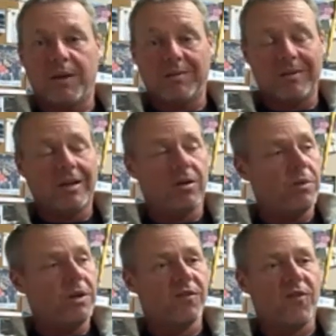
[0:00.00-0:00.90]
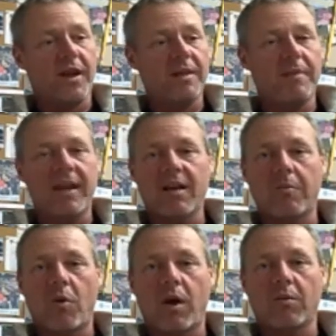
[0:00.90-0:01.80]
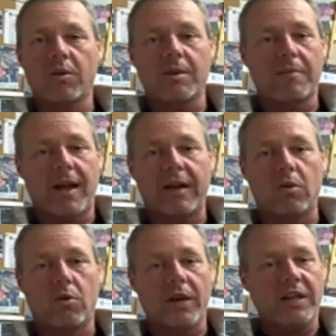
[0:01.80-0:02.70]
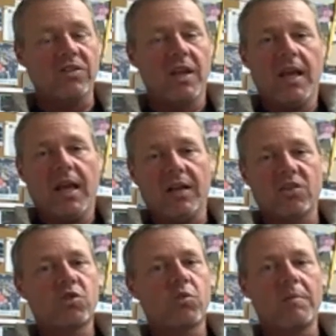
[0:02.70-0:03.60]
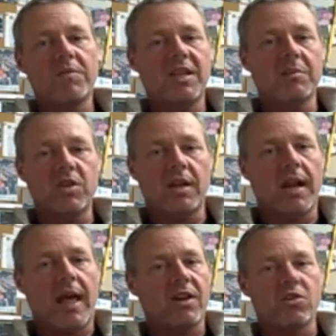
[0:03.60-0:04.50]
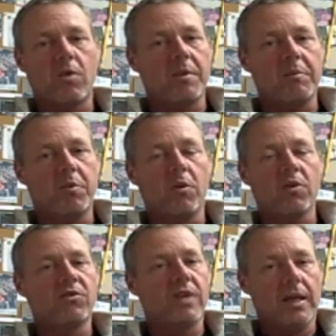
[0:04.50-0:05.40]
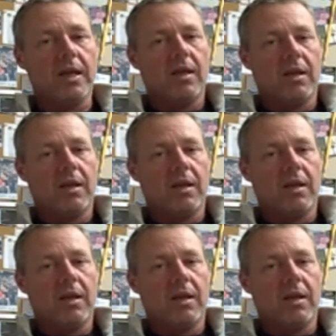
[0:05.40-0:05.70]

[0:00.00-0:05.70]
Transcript: but when you're fighting makeup water with combined chlorines and swim teams in and out of swimming pools,